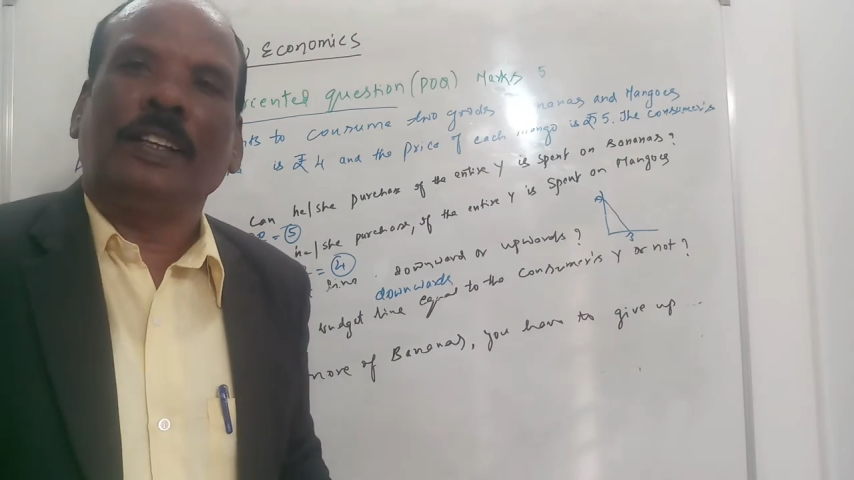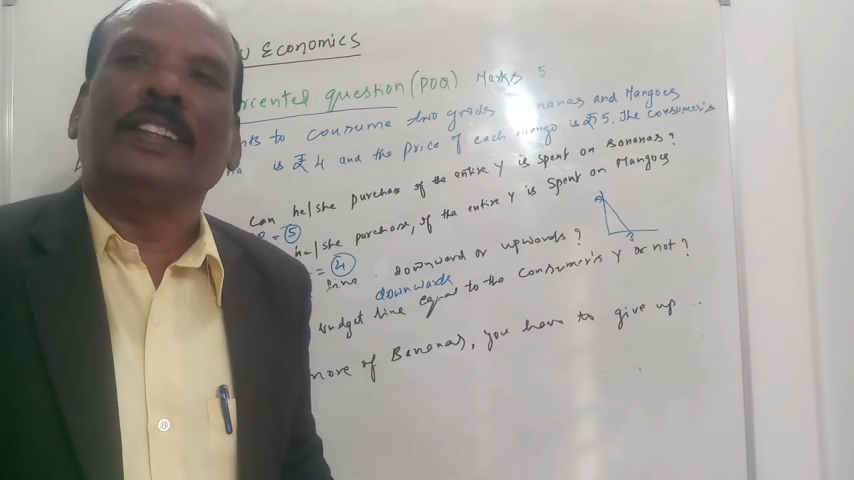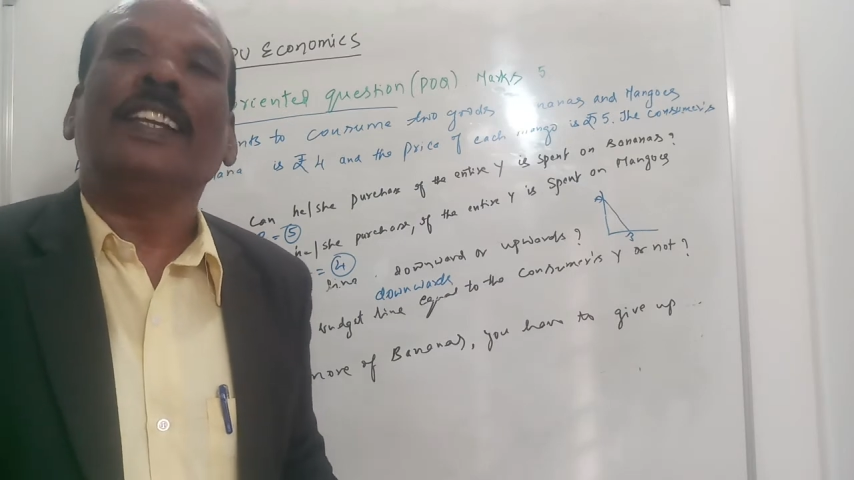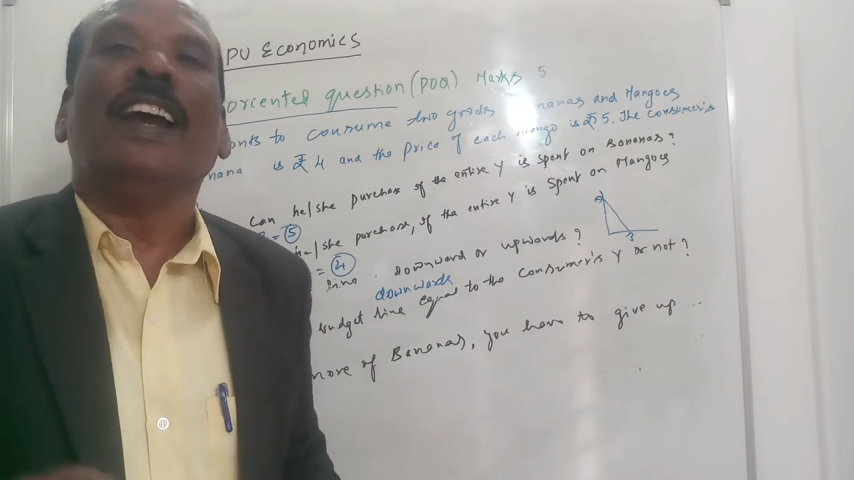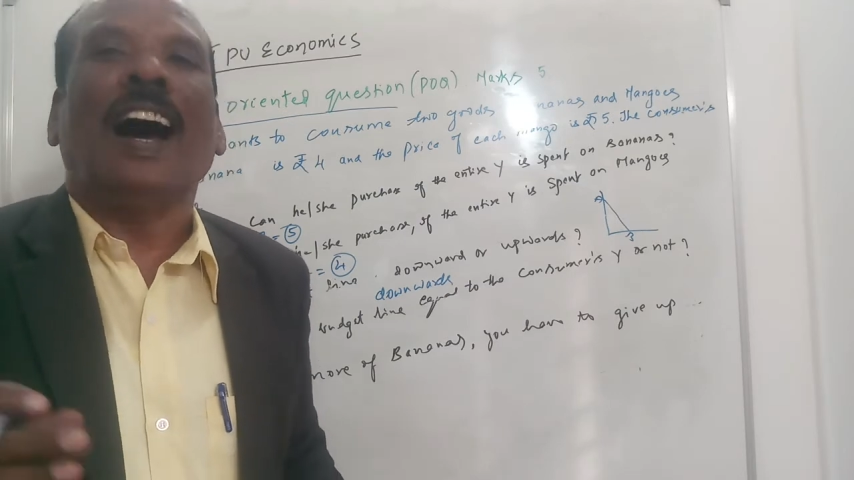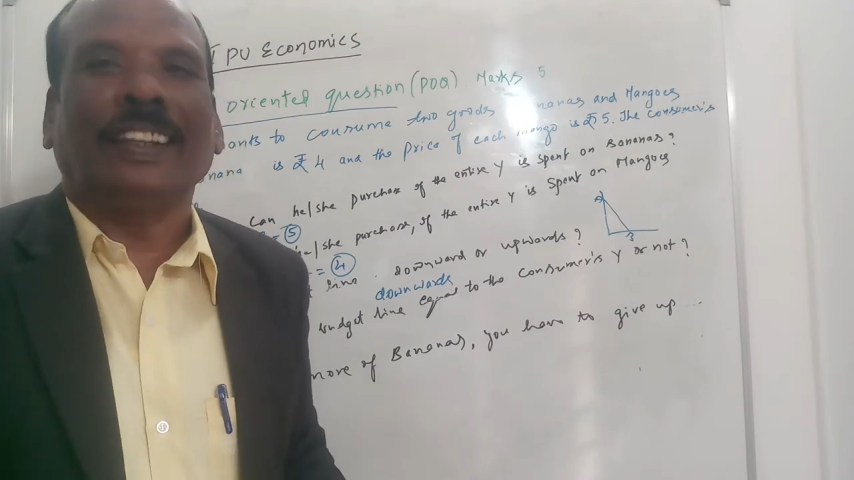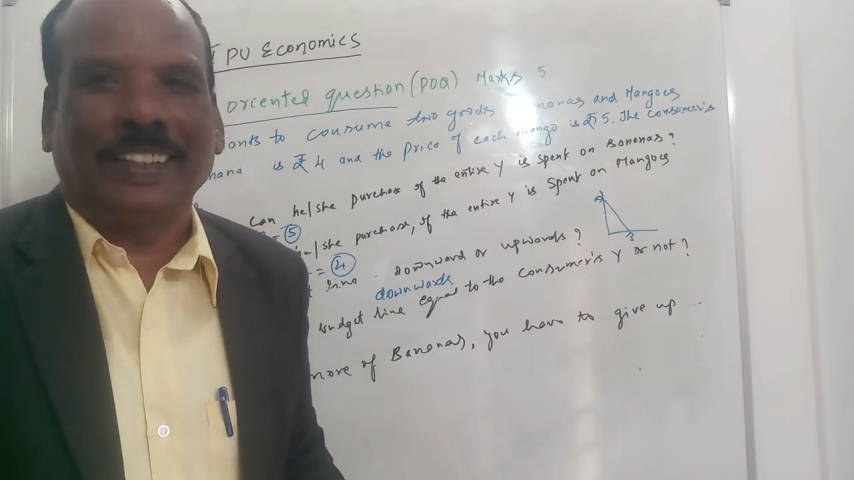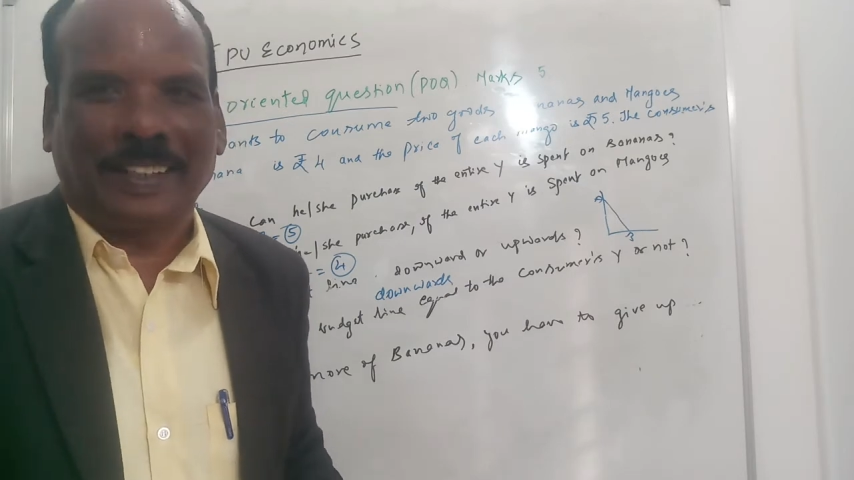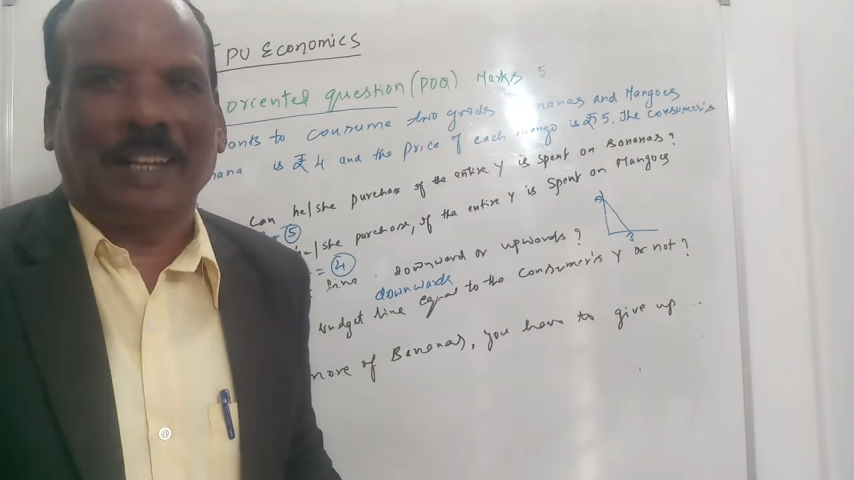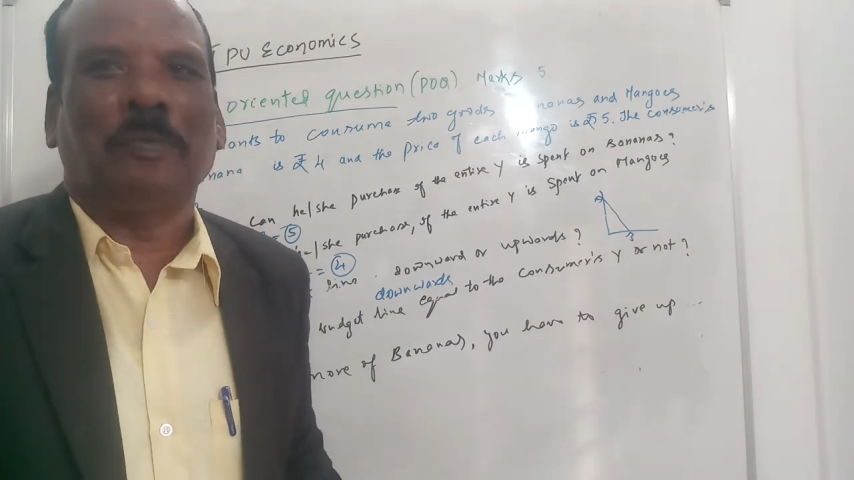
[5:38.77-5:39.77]
the
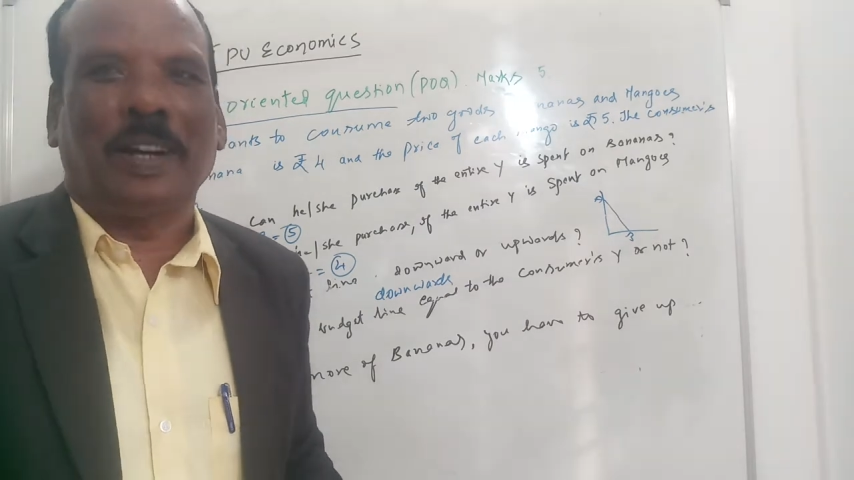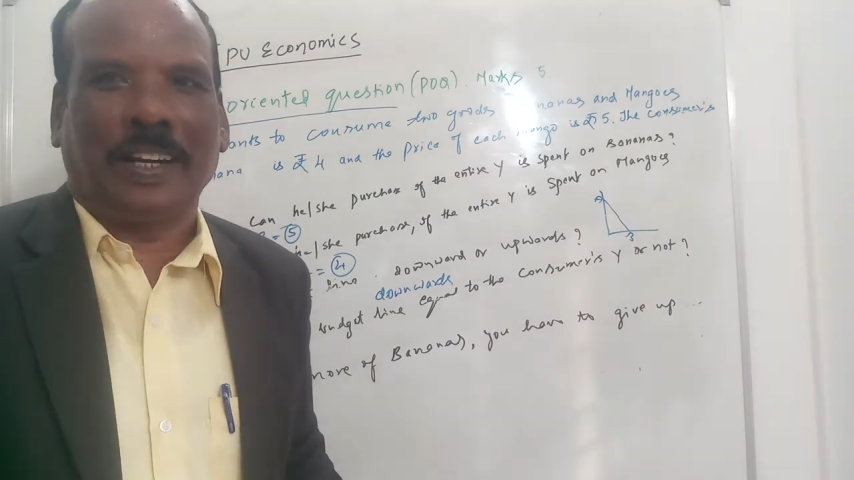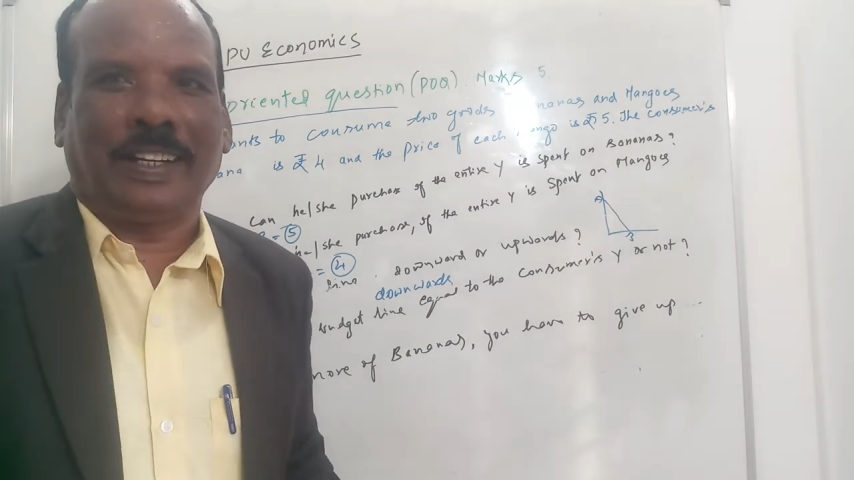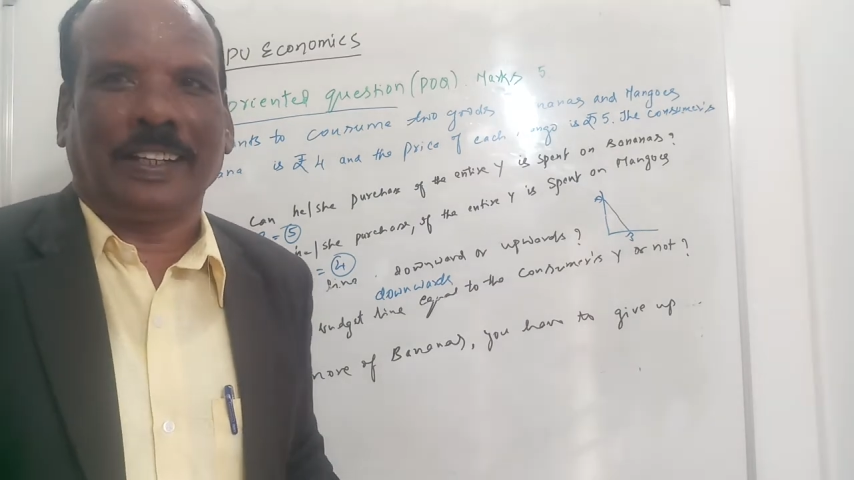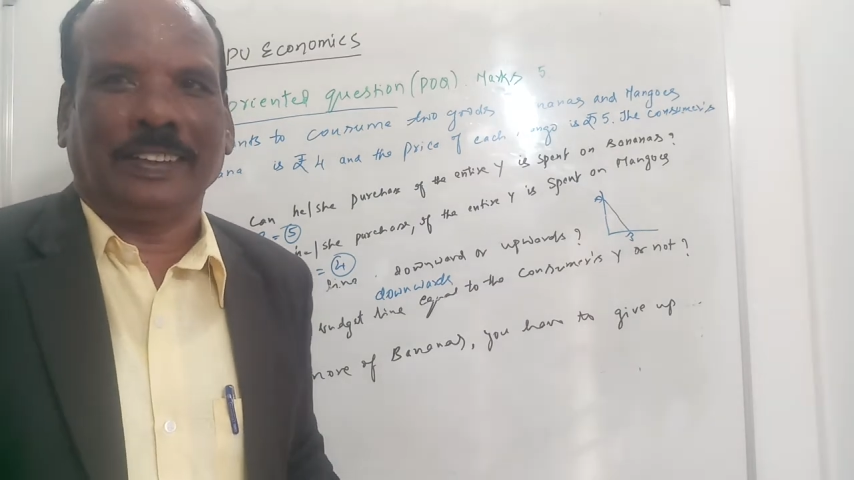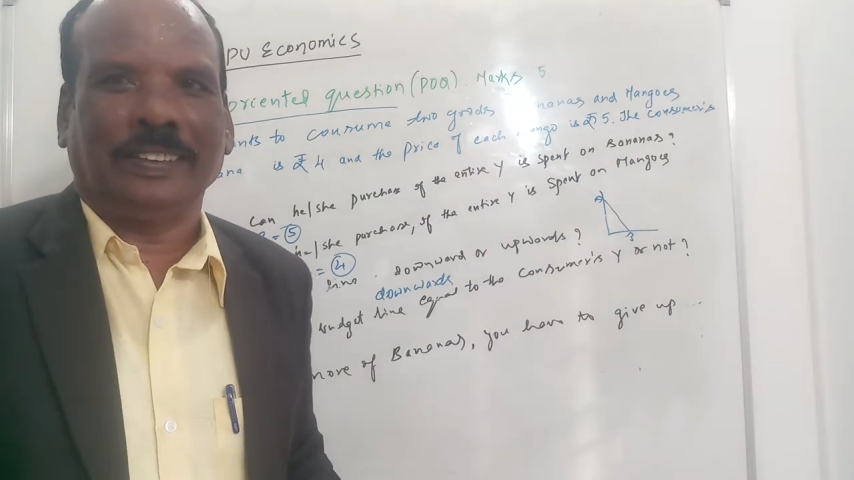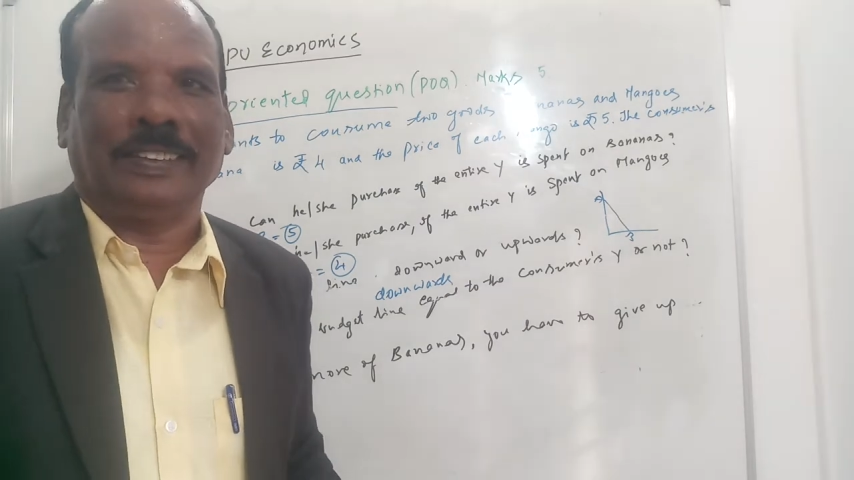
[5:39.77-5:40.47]
other commodity.